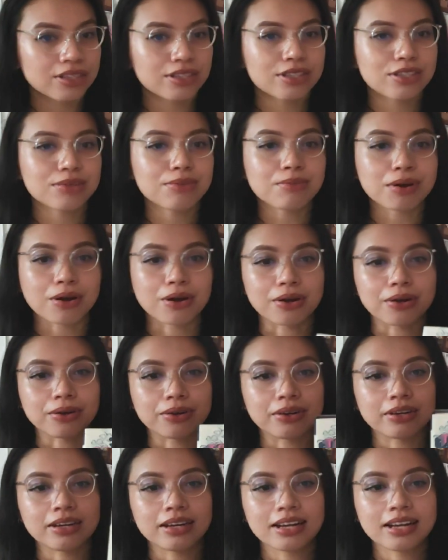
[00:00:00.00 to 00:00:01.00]

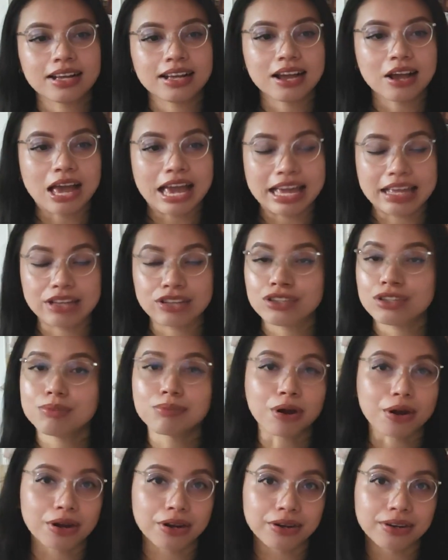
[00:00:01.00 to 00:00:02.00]
Tomorrow and
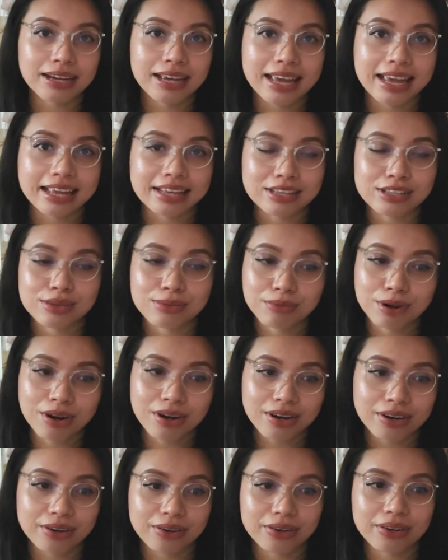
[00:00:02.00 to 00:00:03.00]
Tomorrow and
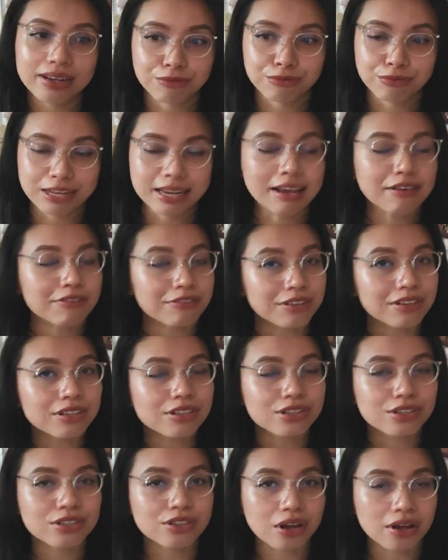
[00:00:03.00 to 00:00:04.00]
Tomorrow. When I
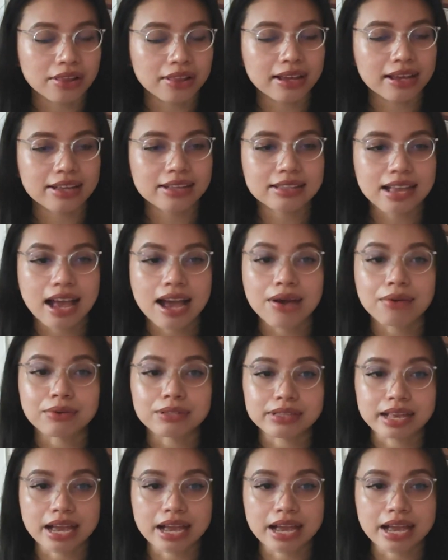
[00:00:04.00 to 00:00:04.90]
first saw this, I was